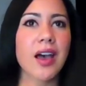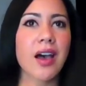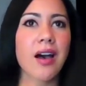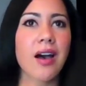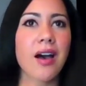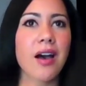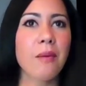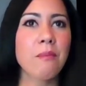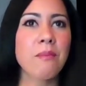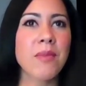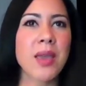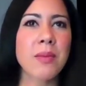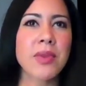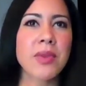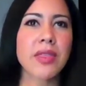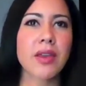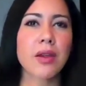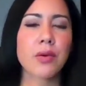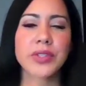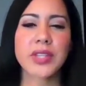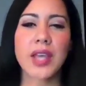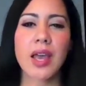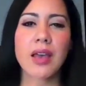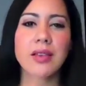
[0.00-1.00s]
uh, maybe
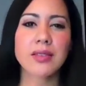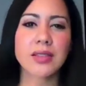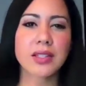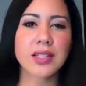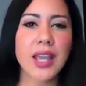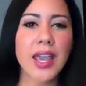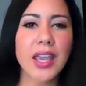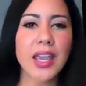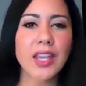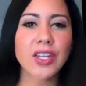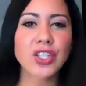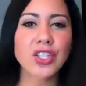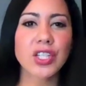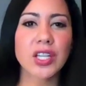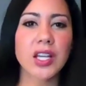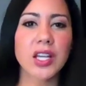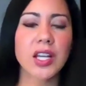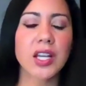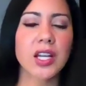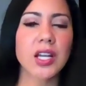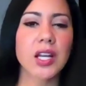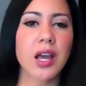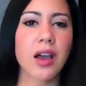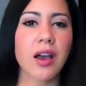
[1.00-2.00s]
there was
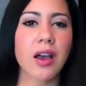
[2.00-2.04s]
hesitation.